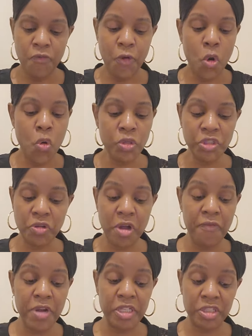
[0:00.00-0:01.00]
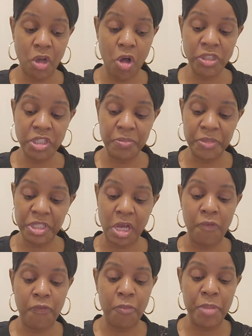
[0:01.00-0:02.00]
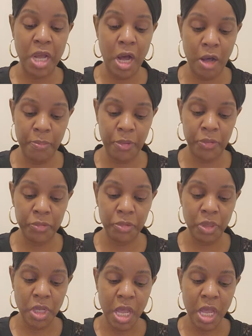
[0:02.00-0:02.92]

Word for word: For whosoever exalts himself will be humbled,